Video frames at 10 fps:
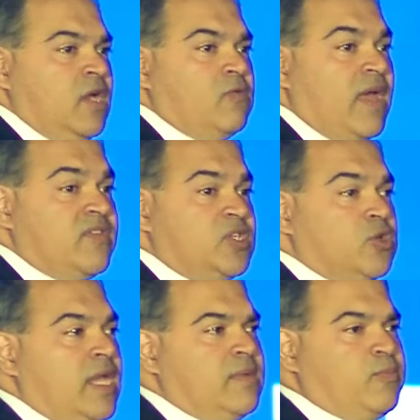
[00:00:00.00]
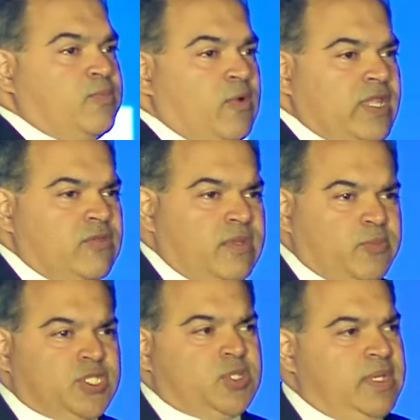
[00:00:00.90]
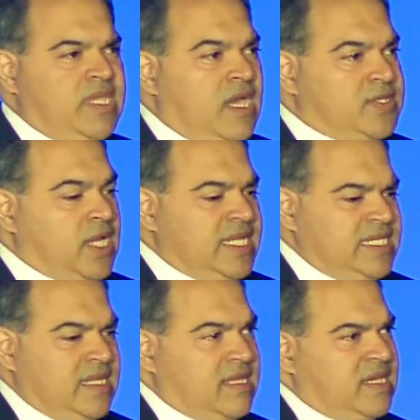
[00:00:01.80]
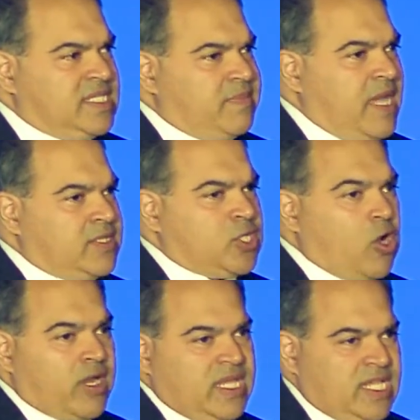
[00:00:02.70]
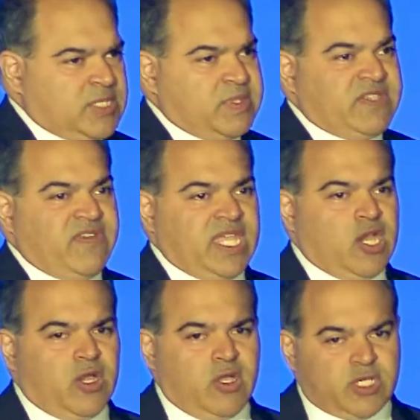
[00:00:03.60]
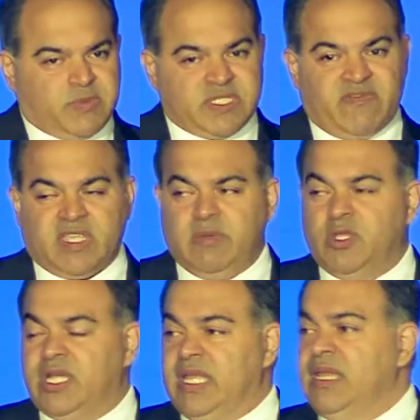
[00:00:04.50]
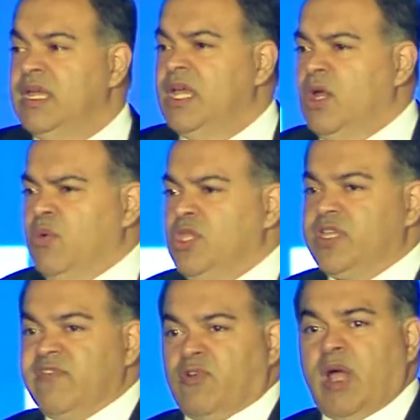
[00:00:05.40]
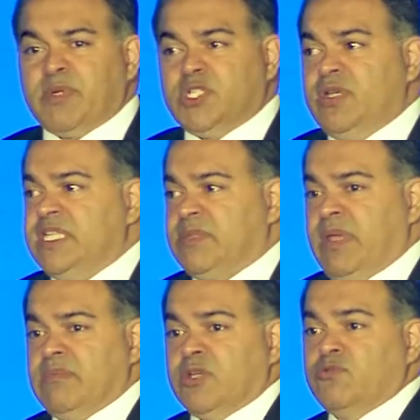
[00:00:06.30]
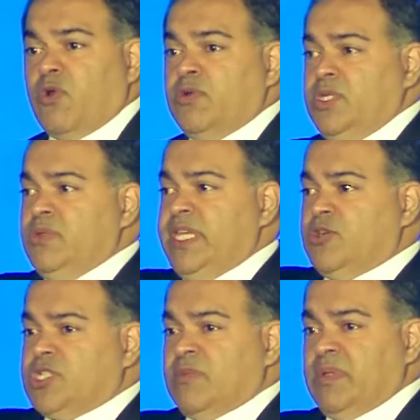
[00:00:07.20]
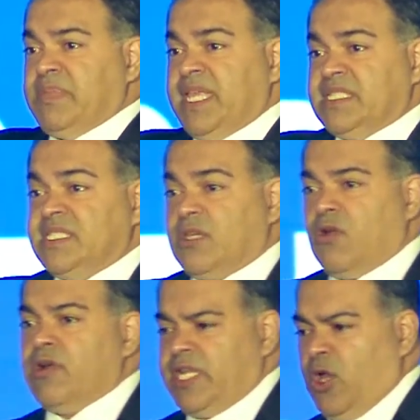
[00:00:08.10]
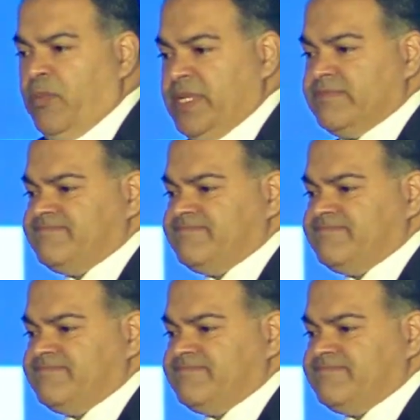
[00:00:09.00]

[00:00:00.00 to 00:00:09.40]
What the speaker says: rather than pursuing the idea that it's about targeting a specific area or a specific community. We're looking for opportunities to be able to grow new leadership in places that are already open.